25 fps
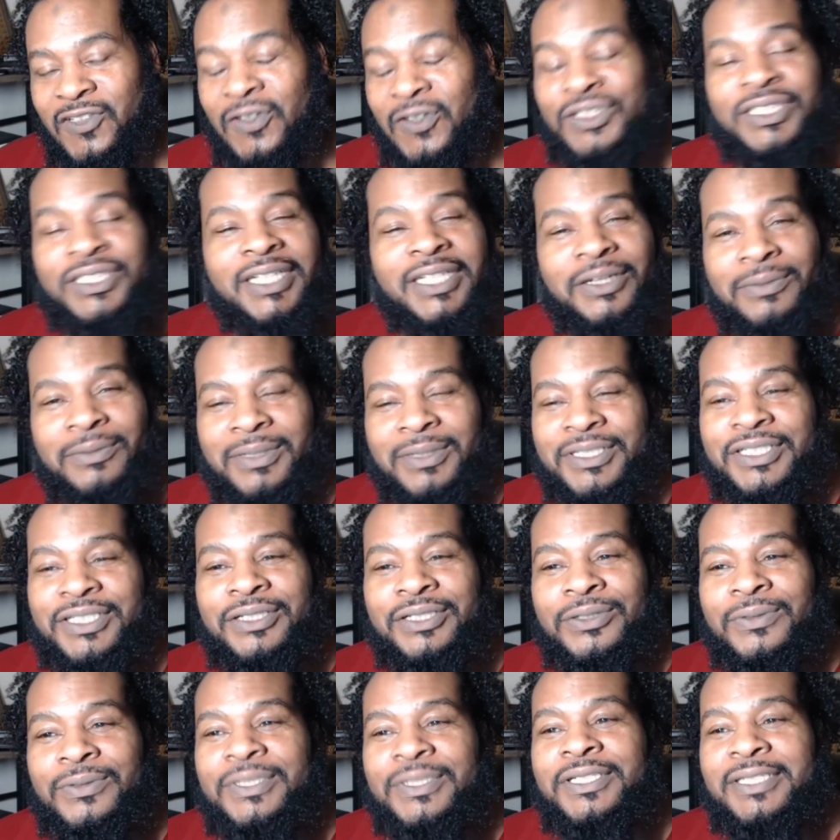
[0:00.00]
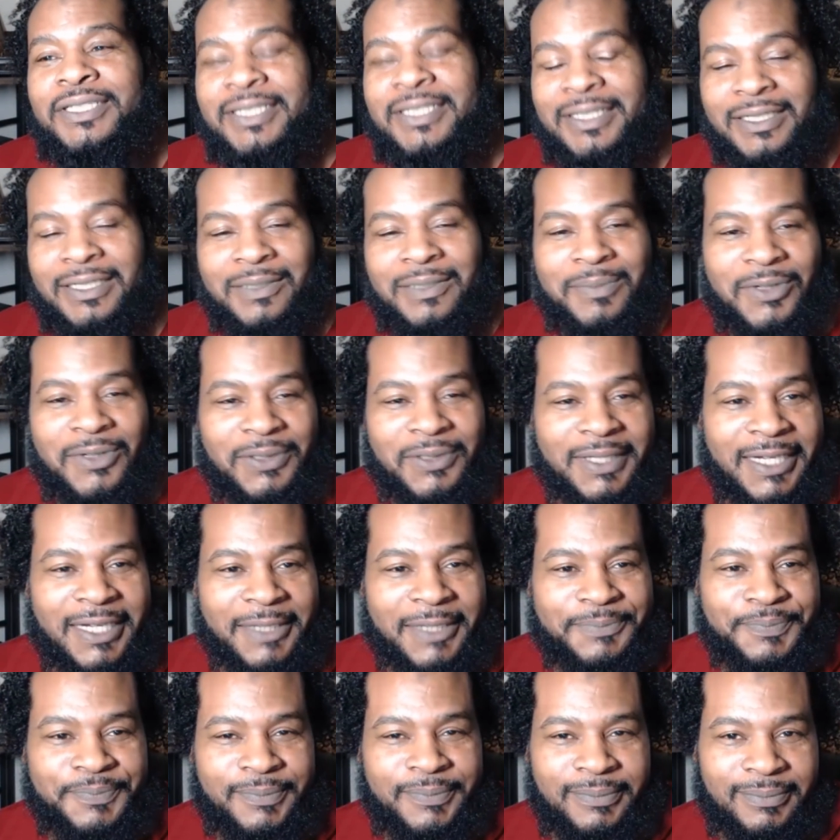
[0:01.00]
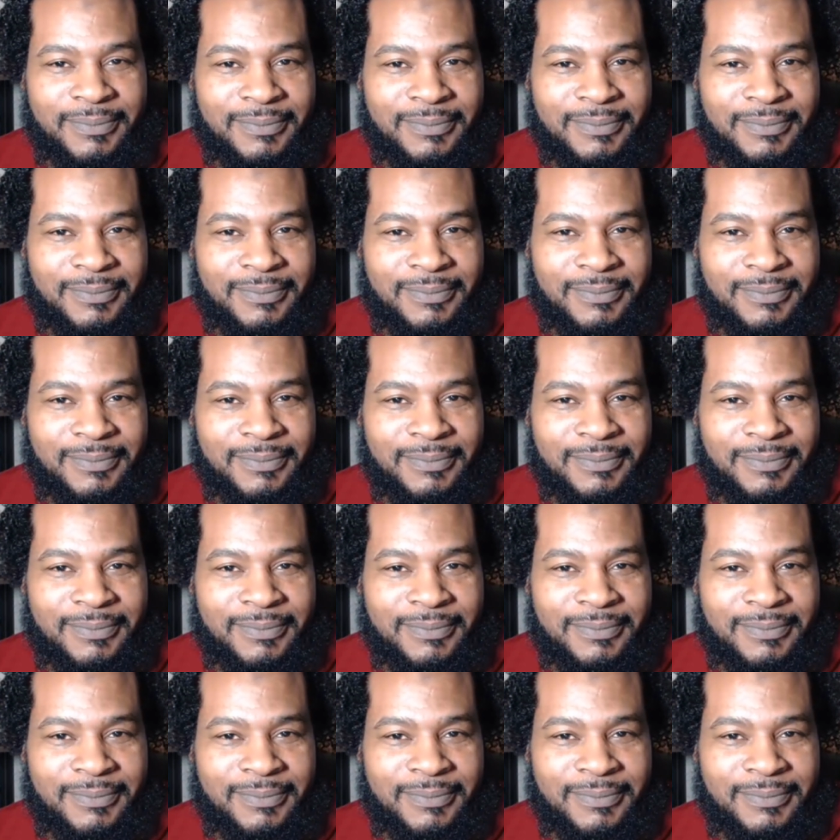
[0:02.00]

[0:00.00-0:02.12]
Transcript: Angela, what you know what you think about that?